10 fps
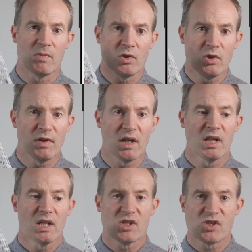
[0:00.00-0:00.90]
maneuver,
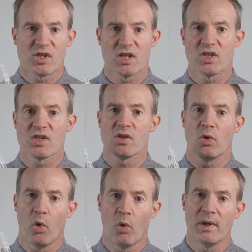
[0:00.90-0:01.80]
such as an
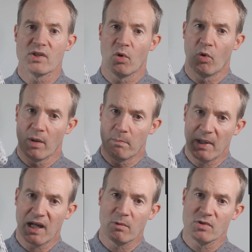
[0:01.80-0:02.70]
orbit or a
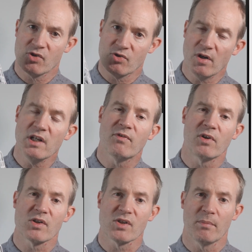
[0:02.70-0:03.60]
backwards dronie, for
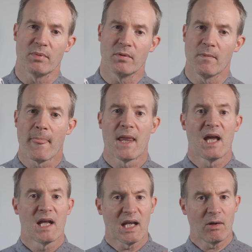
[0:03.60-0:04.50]
example.
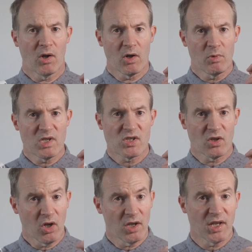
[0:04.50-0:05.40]
Now, on a recent
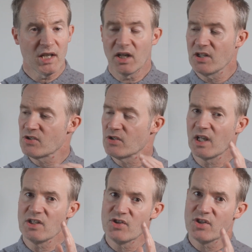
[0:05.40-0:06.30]
holiday, I stood
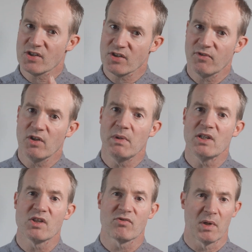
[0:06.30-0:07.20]
a, just a few
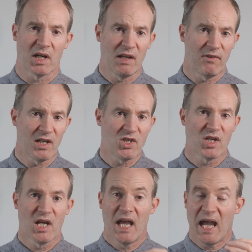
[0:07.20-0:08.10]
meters from a cliff edge
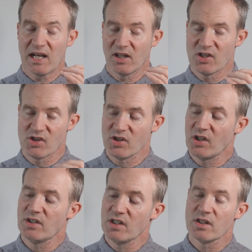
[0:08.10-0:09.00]
and I
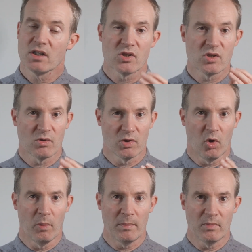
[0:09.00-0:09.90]
decided to do an
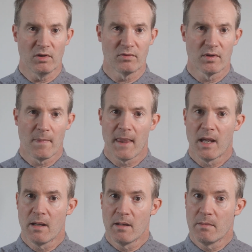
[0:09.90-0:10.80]
orbit move.
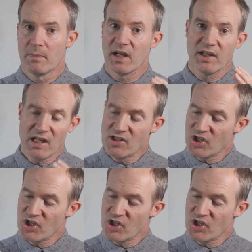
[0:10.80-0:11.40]
But I then